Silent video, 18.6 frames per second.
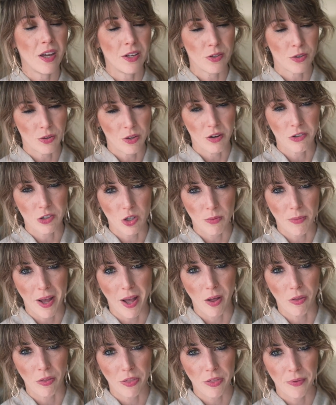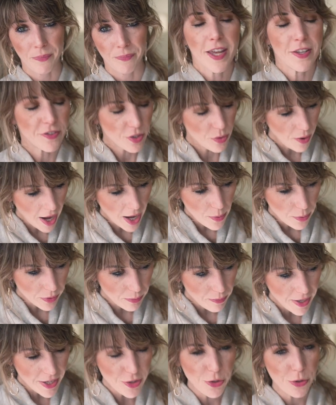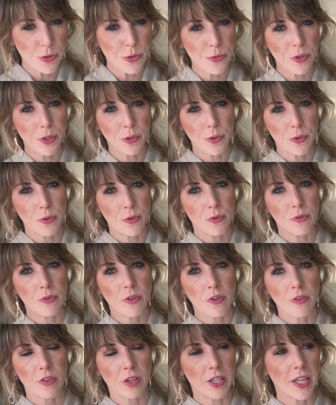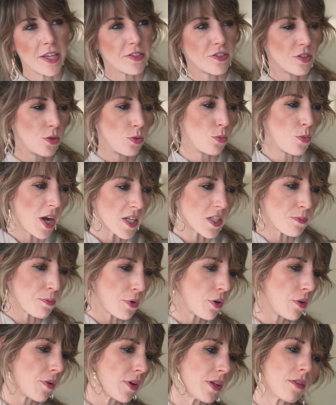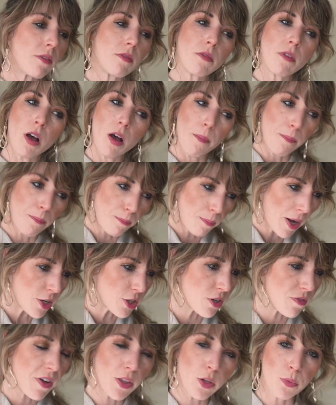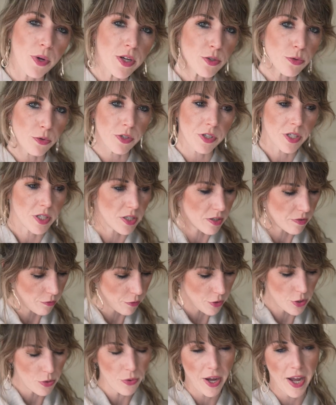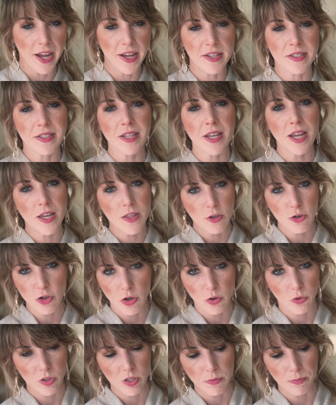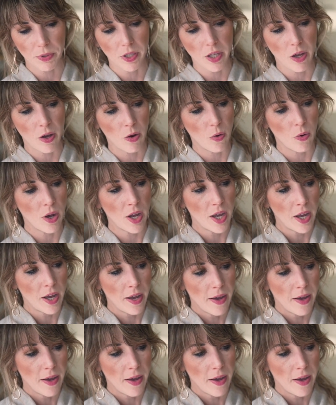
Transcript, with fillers: and your long-term health. And so I will make sure to include the links to Wesper and a bunch of other resources for you guys in the show notes below.